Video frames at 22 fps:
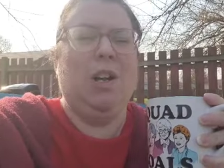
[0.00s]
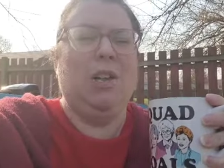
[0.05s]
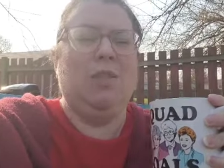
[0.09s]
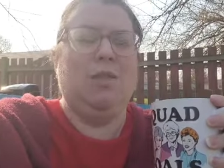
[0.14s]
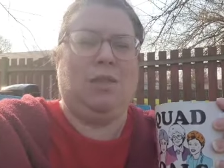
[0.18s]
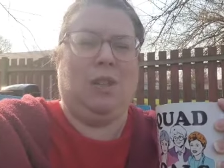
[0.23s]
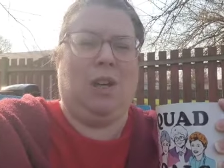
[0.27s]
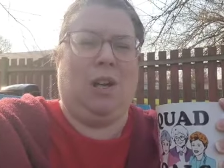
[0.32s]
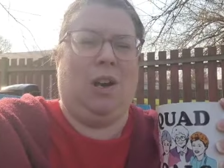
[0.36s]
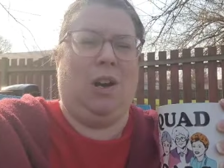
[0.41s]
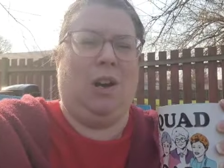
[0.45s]

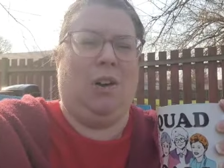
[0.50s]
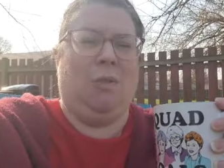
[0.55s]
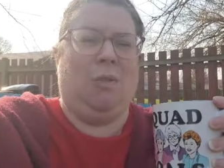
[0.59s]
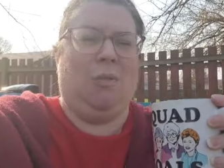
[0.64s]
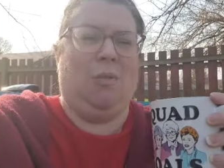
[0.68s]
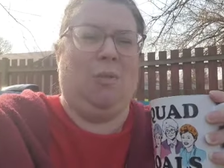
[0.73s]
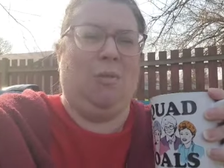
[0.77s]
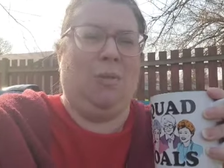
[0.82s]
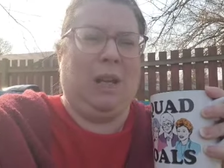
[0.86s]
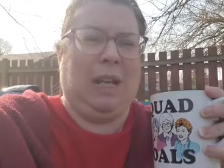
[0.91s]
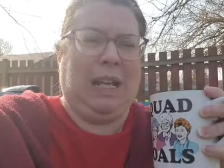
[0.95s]
So
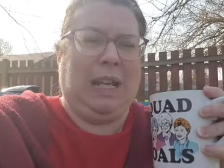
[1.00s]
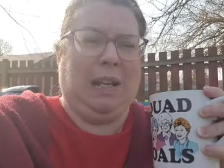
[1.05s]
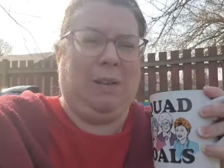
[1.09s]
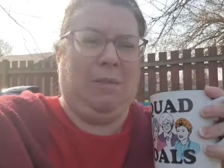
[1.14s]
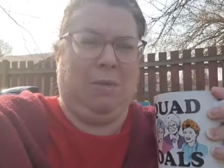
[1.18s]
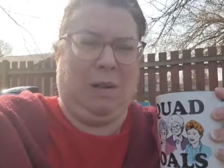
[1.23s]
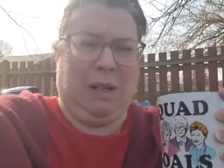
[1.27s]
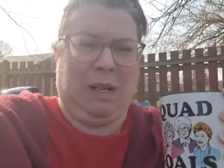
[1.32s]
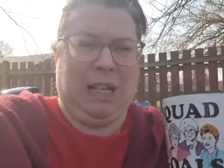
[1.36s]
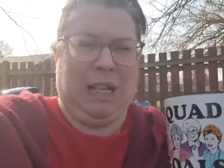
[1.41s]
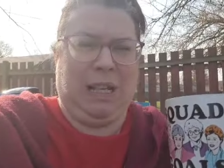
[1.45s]
we
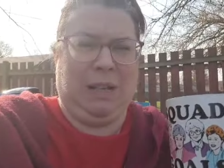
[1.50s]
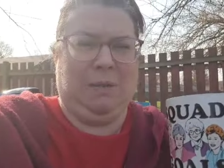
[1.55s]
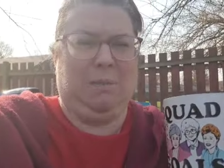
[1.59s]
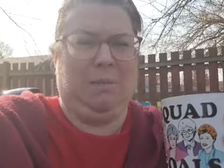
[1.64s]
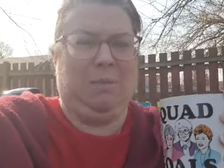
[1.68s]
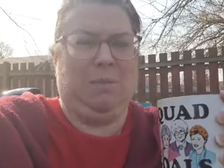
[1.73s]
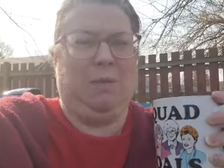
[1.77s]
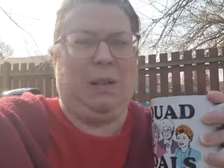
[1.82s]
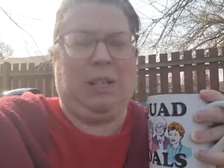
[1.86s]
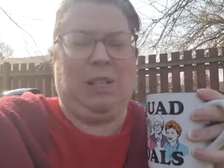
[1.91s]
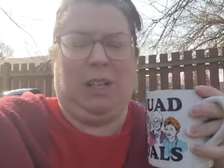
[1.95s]
went
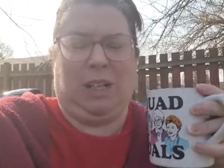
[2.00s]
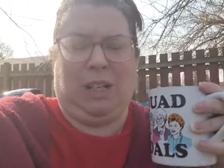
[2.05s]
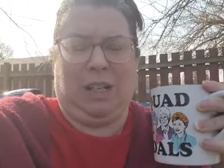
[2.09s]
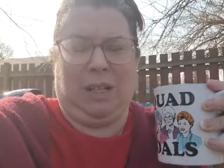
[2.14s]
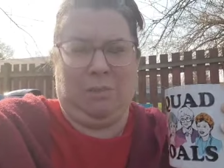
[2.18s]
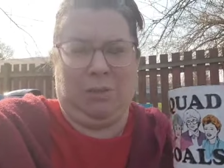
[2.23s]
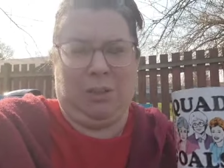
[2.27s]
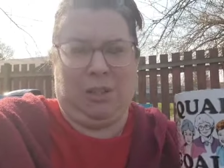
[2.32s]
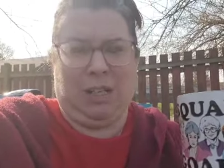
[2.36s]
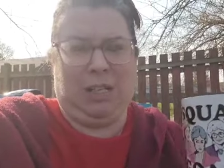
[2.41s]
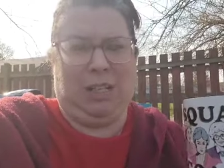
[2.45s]
him, we took
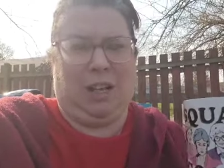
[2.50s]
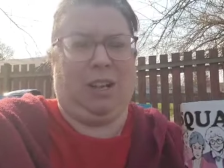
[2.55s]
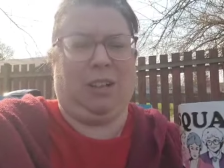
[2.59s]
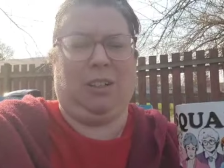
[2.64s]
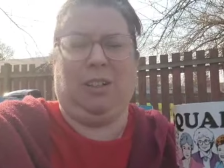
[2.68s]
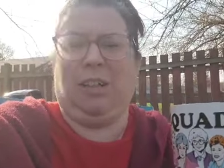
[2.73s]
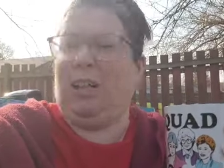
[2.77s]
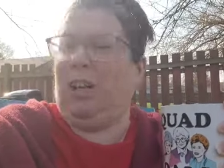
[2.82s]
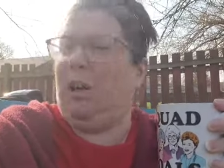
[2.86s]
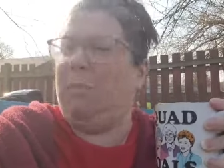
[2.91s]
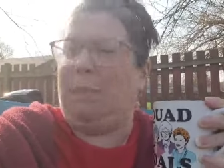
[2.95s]
him to
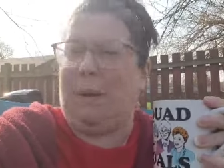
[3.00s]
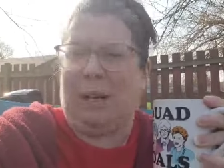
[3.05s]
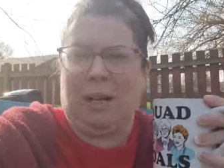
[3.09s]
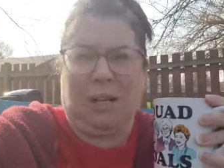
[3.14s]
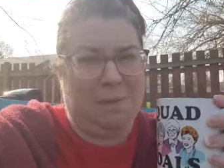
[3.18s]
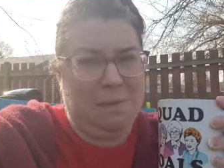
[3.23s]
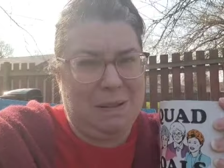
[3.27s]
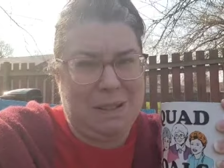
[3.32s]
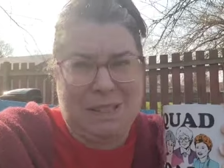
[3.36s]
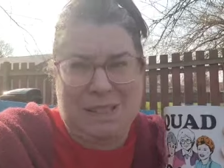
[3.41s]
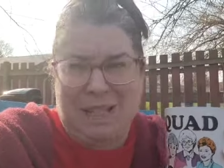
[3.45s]
doctor. You know, better
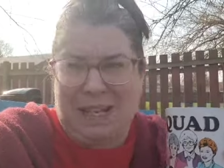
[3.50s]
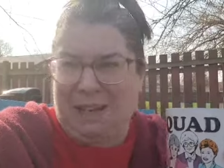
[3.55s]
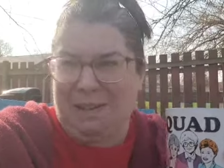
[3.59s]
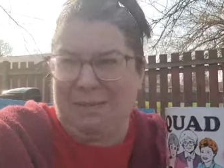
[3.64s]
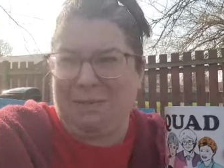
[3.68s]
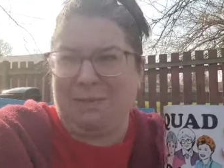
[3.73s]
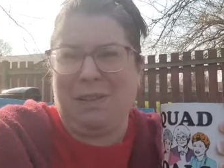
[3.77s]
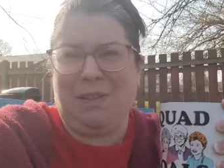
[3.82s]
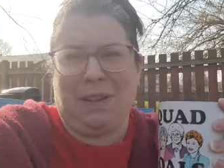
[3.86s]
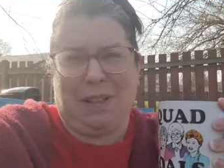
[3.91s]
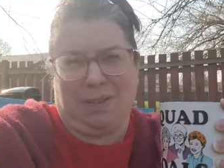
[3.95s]
to be
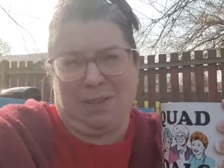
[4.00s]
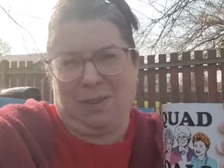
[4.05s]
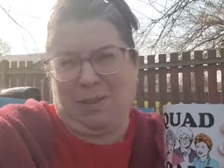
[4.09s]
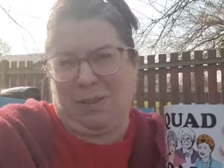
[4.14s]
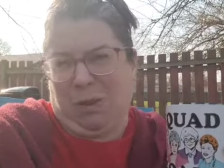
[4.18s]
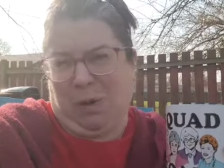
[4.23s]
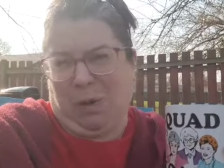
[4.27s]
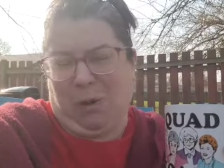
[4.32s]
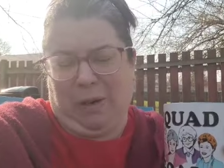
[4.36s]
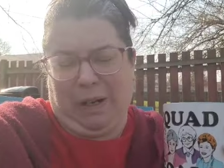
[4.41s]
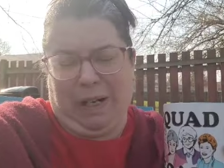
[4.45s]
safe than
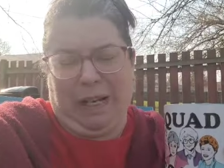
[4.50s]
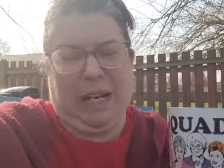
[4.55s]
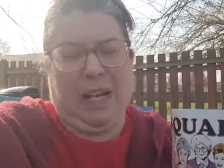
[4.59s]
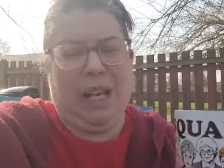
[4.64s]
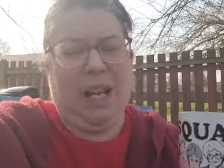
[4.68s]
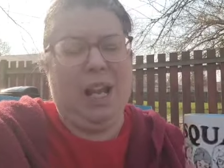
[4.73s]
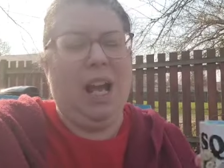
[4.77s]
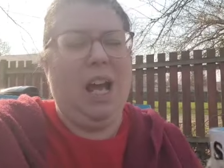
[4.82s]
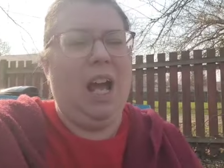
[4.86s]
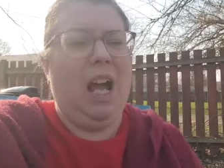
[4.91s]
sorry.